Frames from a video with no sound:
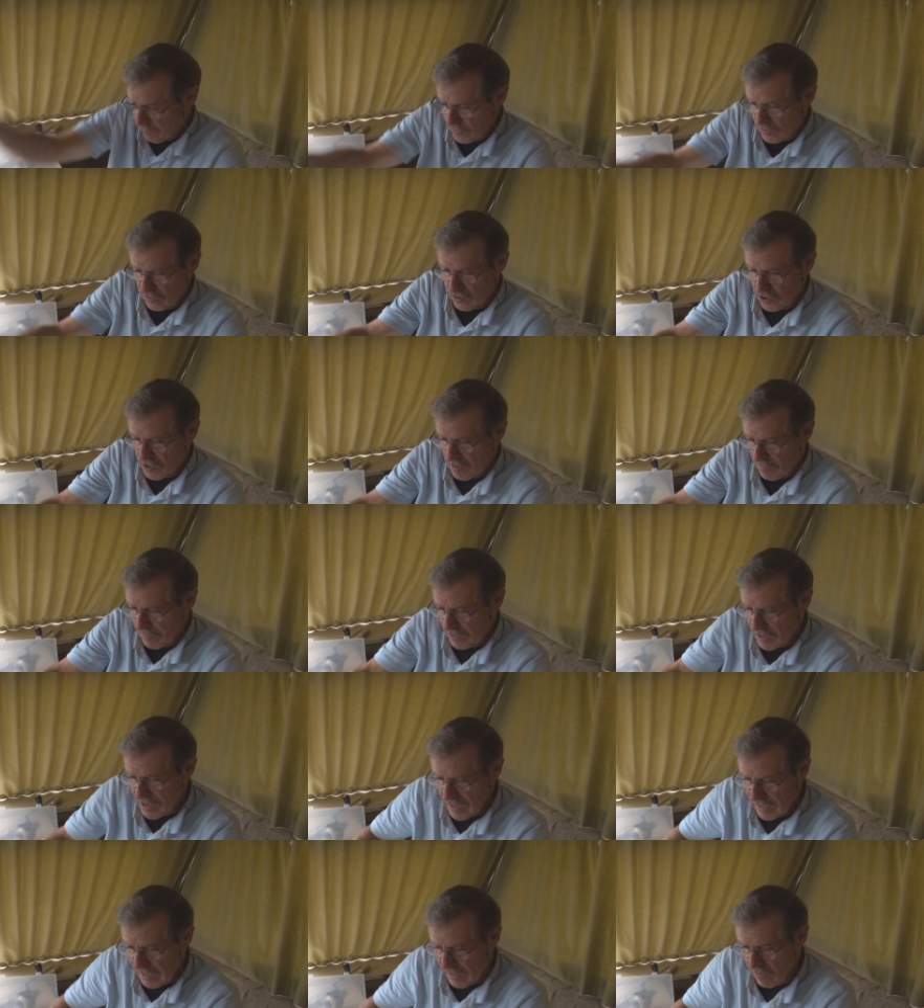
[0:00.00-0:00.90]
Snip the
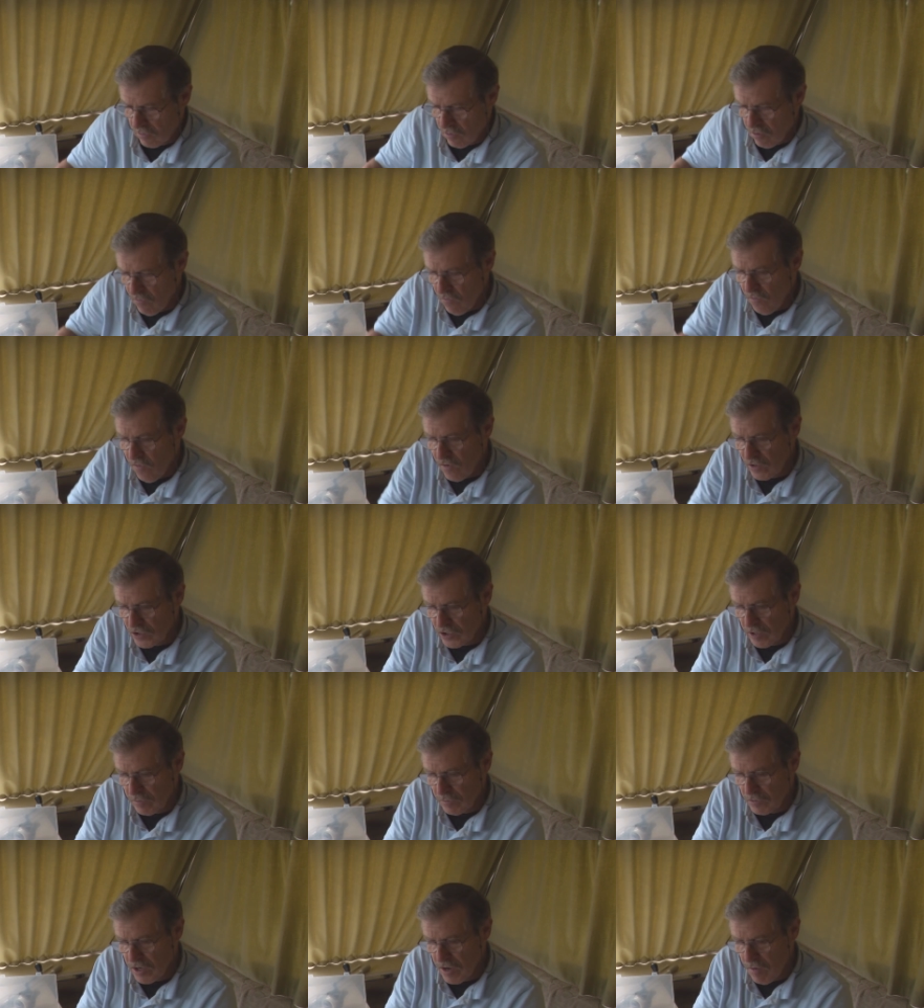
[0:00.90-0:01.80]
tag end off,
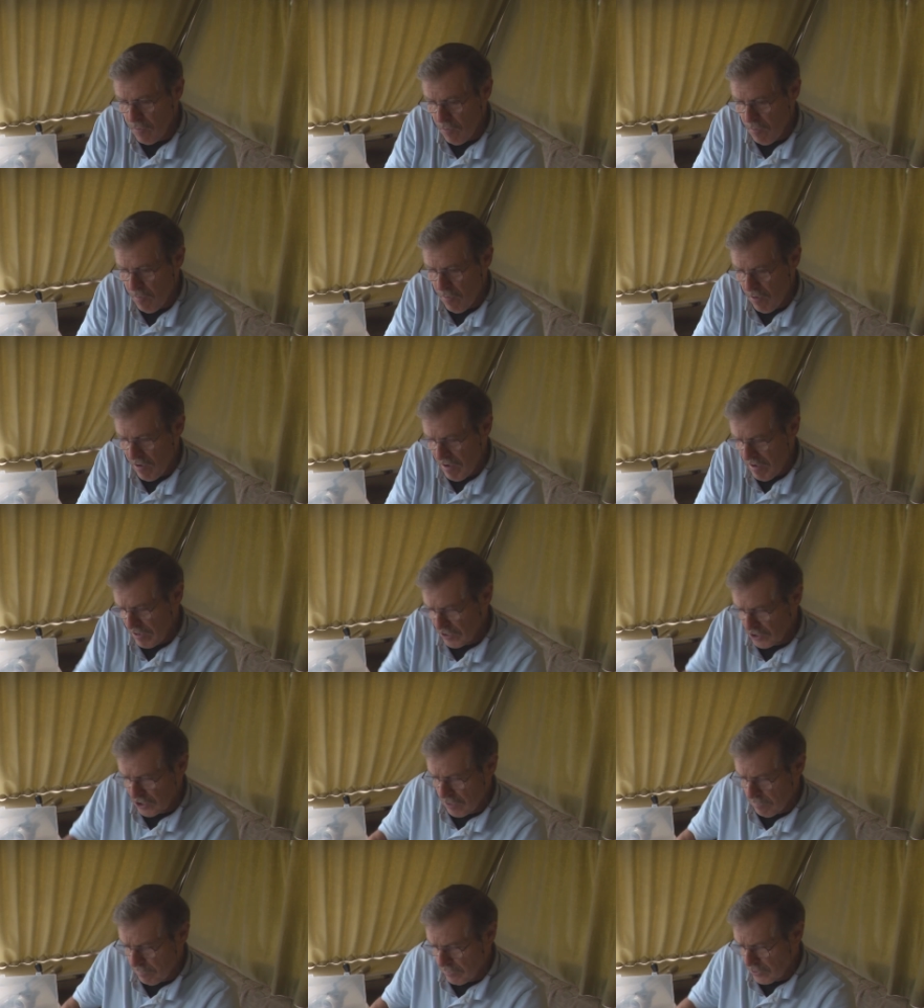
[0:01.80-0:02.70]
snip snip with my little
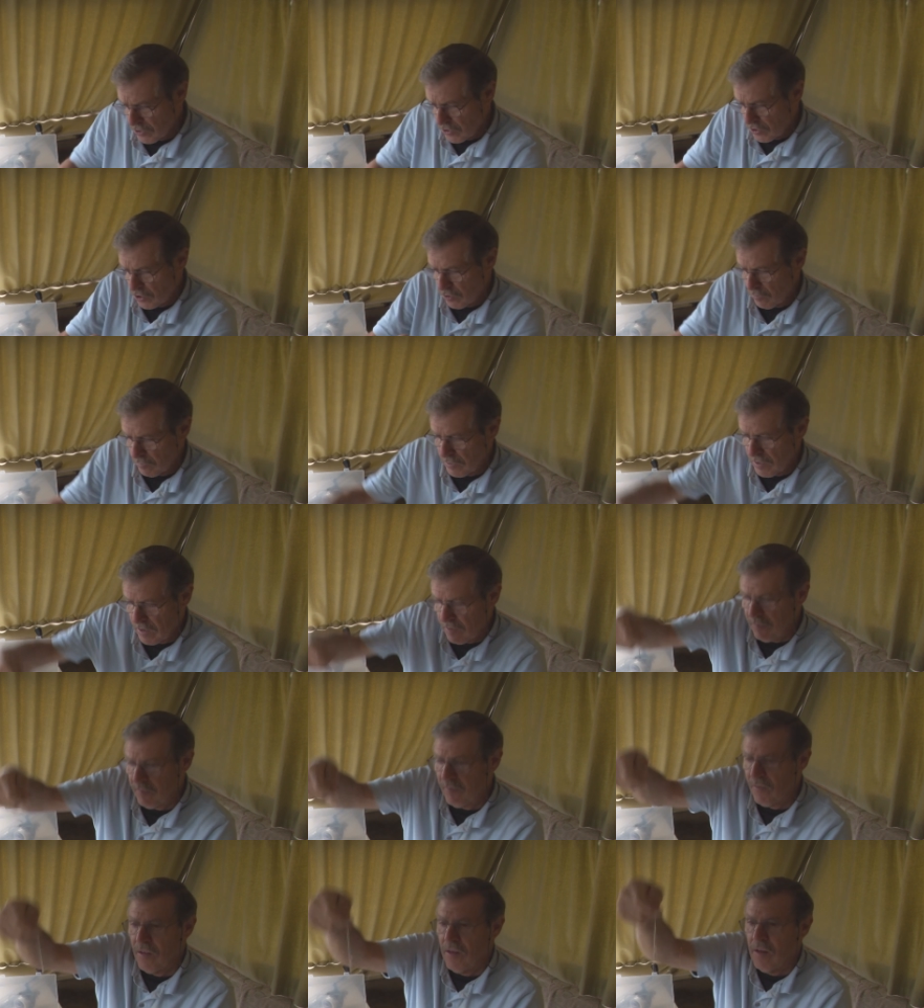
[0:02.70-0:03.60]
snippers, job done.